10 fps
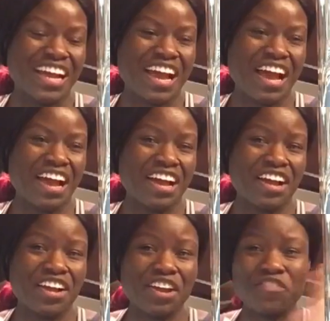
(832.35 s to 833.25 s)

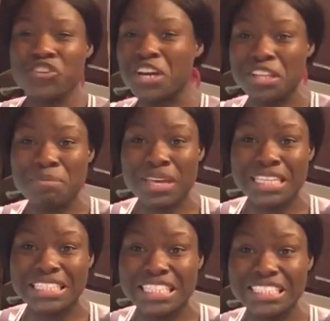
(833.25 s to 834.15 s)
uh, if you're gonna make
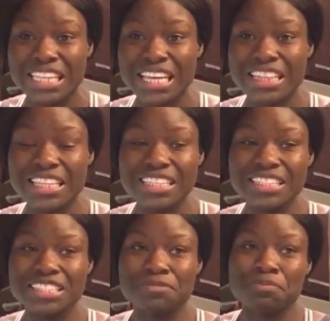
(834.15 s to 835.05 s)
a dish like this,